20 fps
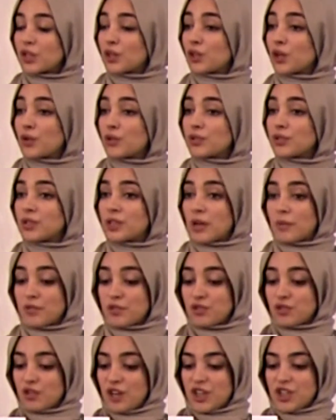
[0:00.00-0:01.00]
and goes to
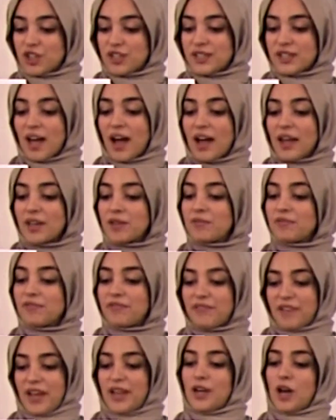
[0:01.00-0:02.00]
demonstrations? I
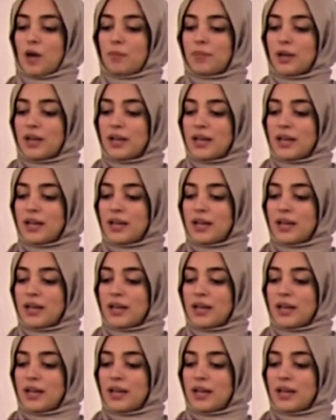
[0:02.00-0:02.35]
am fed up.